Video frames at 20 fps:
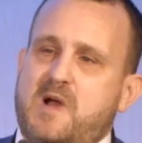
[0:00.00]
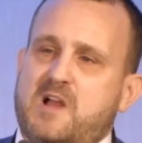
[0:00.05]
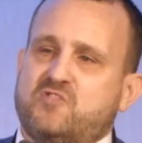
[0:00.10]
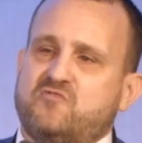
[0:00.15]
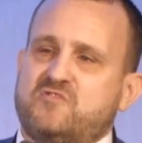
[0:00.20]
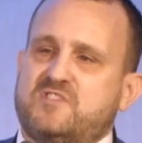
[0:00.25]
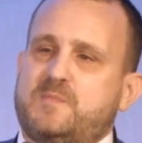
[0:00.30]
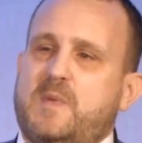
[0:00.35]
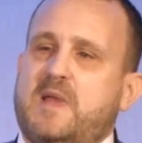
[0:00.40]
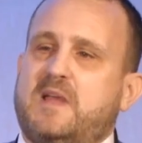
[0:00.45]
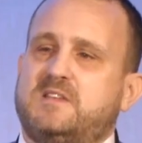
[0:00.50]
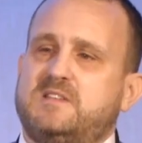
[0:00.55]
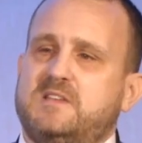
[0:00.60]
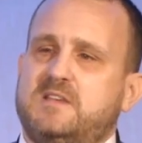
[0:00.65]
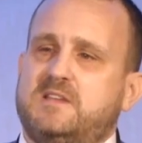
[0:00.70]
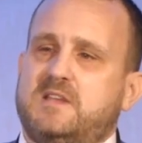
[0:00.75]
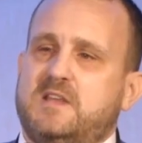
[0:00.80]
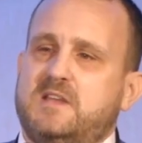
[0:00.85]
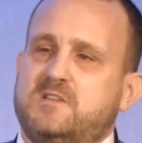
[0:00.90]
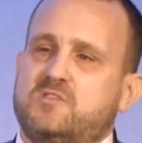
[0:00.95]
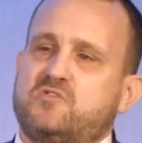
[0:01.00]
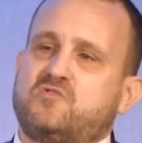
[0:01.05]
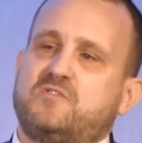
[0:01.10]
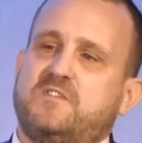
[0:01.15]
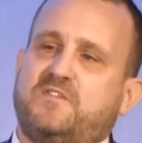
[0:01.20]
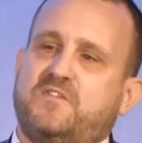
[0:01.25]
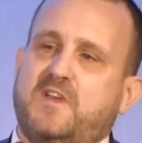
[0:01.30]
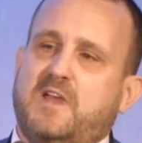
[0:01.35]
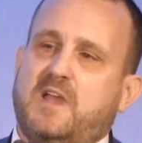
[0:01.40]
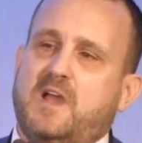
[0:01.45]
much respected
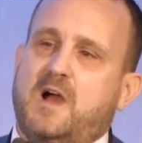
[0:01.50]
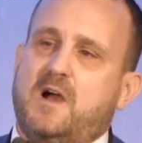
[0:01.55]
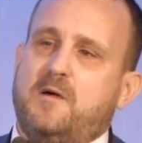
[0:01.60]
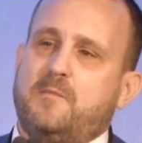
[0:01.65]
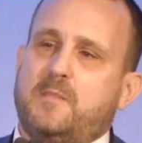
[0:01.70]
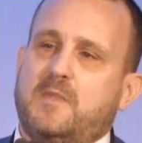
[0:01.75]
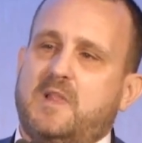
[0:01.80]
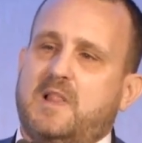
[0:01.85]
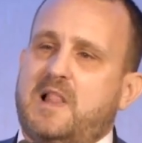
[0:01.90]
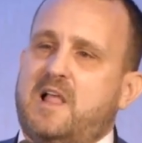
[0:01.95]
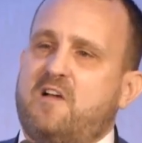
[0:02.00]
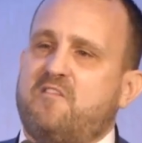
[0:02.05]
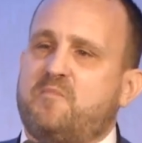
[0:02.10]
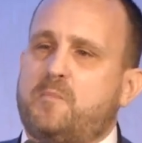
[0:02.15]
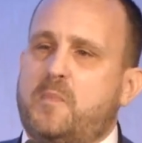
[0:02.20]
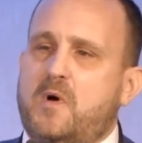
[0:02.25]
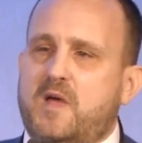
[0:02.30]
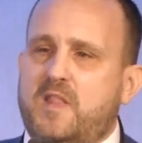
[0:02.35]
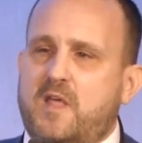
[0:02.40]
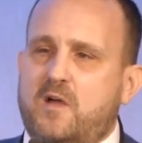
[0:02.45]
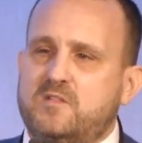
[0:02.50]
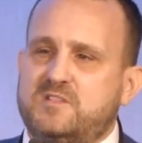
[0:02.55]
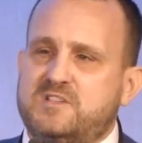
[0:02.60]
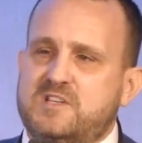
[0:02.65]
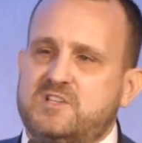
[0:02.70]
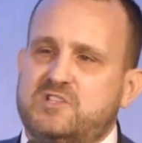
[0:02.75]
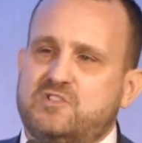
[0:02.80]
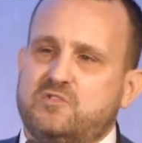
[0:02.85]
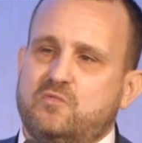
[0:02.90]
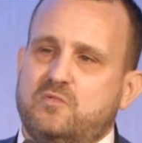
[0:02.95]
industry figure, loved by those
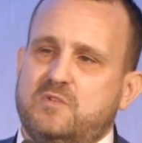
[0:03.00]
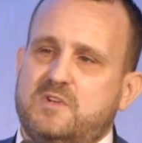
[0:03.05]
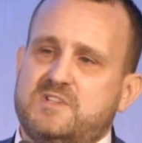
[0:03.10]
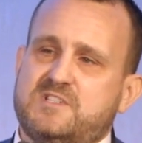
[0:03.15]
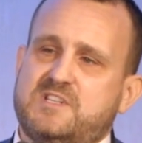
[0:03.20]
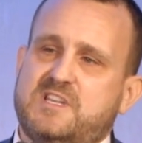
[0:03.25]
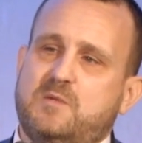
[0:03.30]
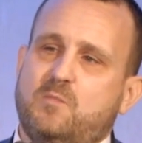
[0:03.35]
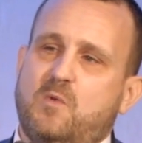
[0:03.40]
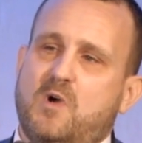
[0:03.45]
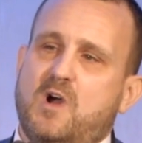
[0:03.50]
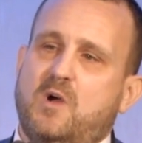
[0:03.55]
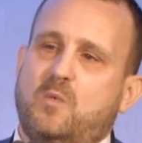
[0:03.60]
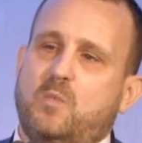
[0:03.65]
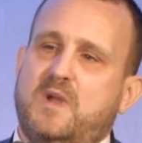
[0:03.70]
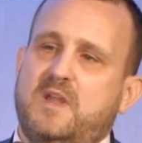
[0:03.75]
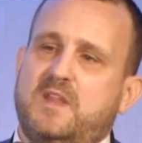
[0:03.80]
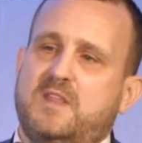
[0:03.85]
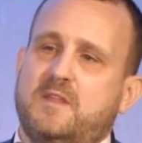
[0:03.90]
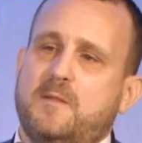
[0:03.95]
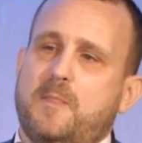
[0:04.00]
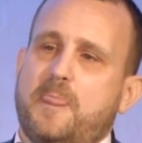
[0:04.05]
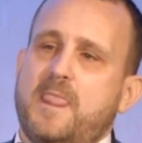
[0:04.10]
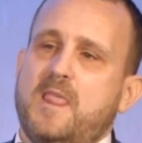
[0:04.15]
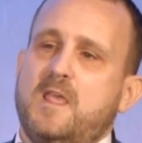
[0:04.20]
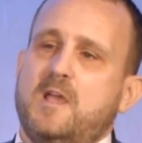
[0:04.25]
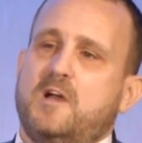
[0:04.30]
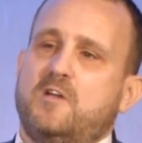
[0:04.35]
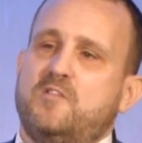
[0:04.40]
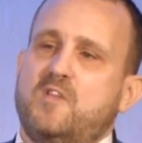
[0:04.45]
installers he worked with
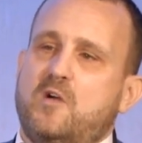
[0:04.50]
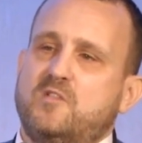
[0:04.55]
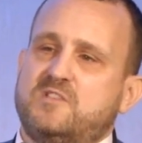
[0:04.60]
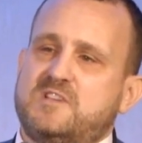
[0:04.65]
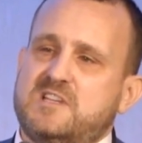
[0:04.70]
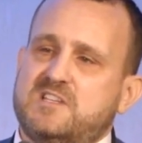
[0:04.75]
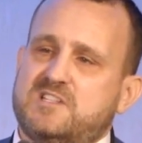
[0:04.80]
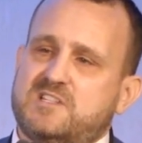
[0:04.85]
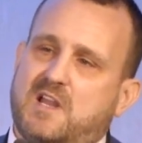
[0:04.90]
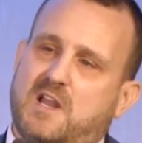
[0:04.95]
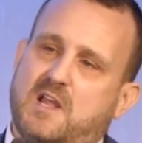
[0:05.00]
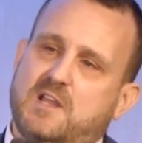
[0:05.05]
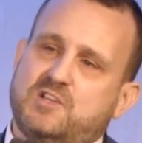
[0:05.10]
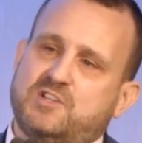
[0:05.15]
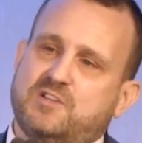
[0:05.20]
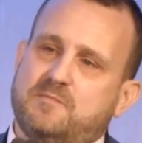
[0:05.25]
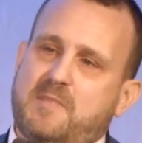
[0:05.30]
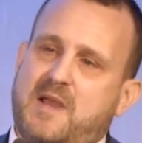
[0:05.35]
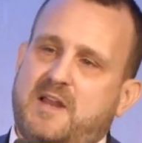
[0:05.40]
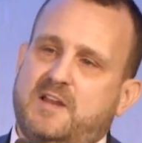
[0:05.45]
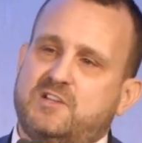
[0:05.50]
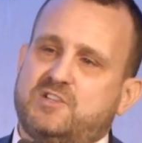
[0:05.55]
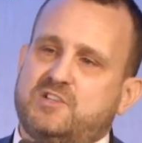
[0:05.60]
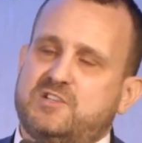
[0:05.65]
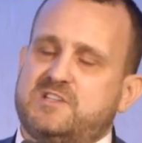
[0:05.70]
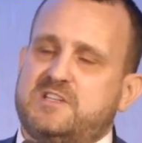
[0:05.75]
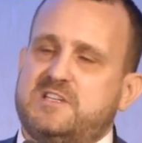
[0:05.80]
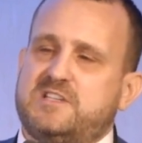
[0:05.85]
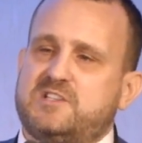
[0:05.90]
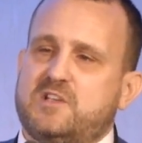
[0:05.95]
and those installation
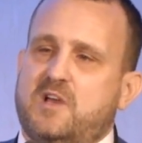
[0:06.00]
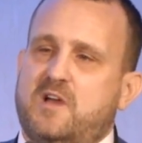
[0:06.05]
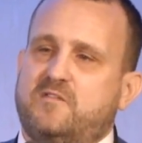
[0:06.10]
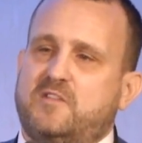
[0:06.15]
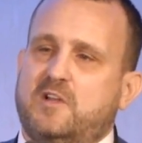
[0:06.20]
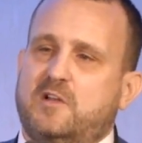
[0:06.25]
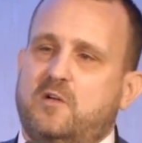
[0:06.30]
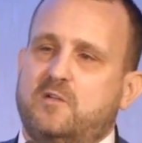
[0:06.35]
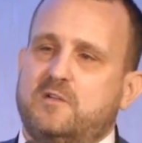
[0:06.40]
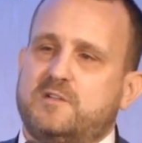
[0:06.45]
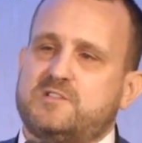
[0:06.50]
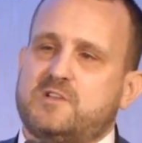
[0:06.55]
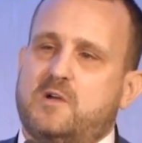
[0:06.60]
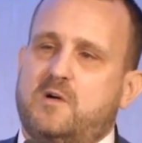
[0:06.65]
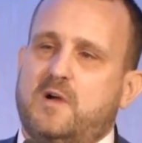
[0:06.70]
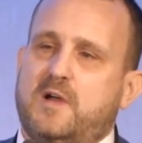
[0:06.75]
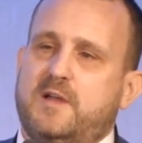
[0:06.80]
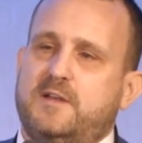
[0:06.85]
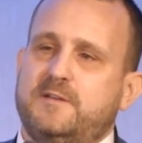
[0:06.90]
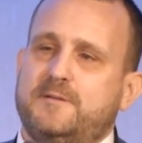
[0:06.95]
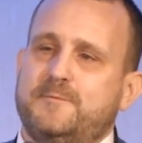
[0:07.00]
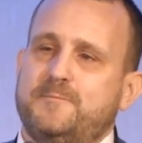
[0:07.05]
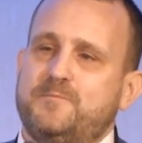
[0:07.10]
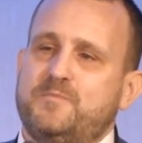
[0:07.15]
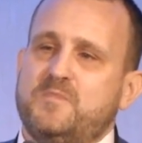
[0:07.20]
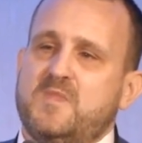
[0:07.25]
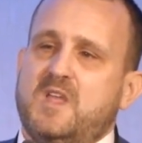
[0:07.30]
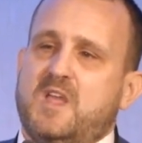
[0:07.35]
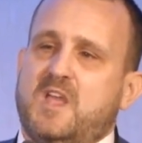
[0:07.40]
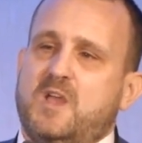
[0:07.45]
managers he served alongside.
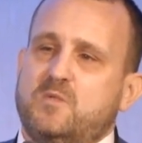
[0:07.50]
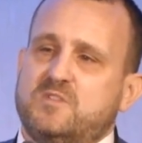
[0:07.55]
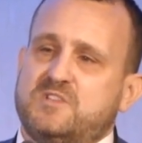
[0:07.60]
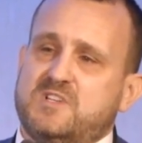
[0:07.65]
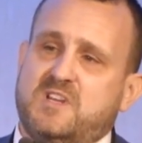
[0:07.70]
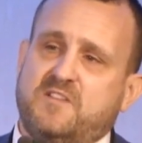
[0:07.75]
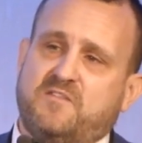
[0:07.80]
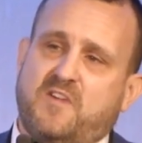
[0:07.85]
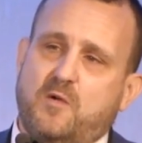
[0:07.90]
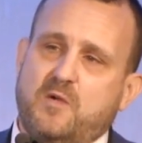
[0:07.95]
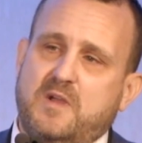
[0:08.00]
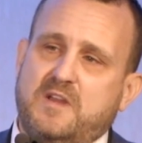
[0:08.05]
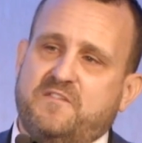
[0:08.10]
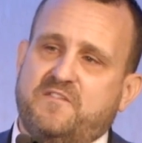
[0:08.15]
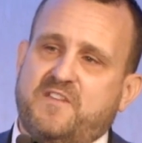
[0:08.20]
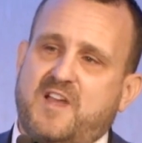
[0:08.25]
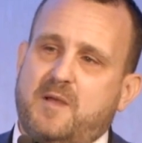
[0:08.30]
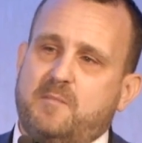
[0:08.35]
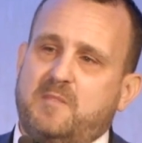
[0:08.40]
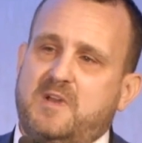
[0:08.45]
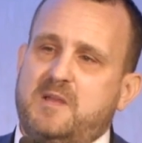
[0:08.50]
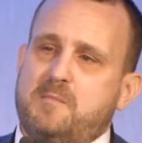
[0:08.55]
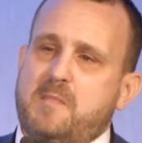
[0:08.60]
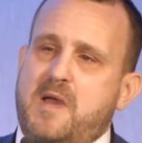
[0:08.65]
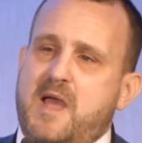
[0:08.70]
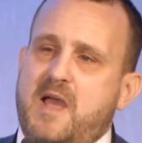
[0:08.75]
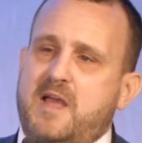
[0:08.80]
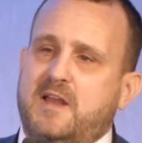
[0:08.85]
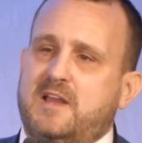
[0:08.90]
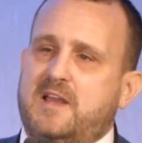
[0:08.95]
He was a devoted family
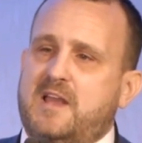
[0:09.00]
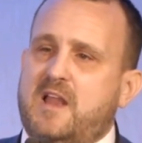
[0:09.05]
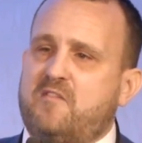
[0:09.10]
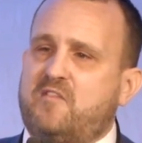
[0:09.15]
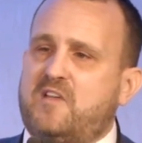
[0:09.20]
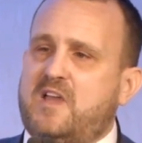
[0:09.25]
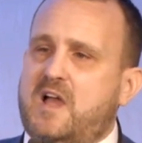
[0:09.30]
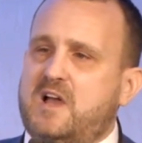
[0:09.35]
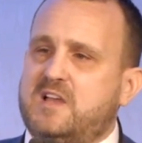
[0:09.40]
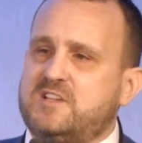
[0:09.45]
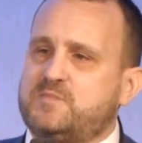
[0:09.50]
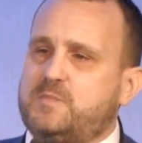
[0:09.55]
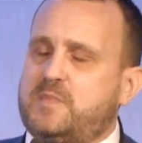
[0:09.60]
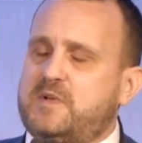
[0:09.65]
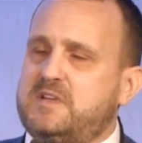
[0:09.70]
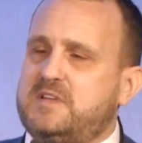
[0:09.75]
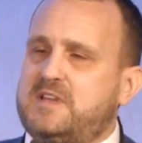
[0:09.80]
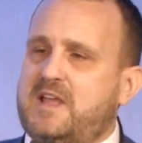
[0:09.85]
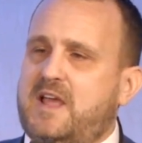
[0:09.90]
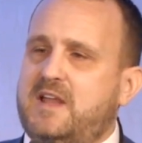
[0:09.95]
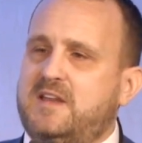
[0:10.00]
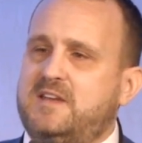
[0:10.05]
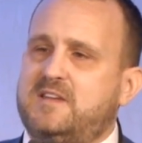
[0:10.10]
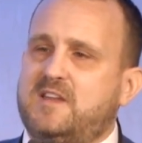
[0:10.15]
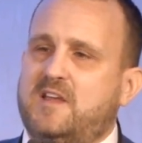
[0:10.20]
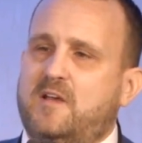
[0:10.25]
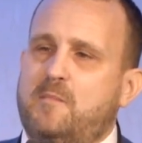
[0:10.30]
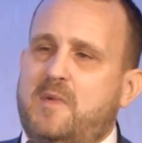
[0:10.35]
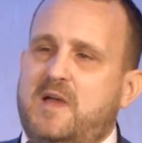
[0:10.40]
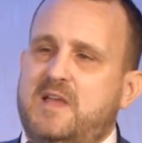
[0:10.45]
man, loving husband
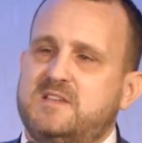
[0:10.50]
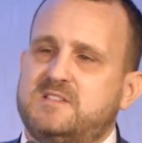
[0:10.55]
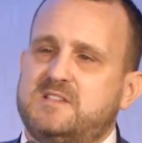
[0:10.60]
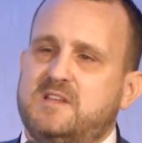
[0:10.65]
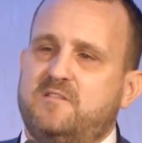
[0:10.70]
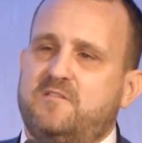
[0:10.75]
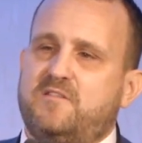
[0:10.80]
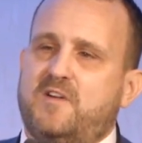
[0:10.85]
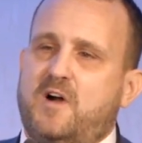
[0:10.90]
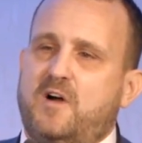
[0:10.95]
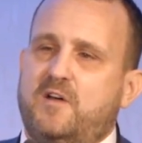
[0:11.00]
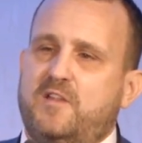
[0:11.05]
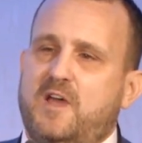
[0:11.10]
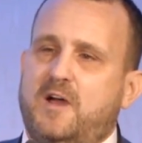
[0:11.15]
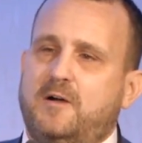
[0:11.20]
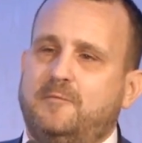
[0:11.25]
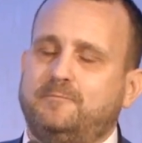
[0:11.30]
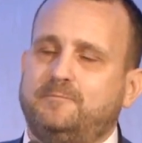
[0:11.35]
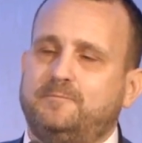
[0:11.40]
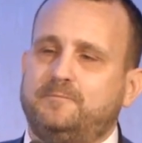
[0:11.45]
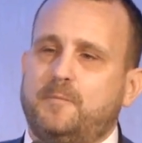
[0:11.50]
and amazing father.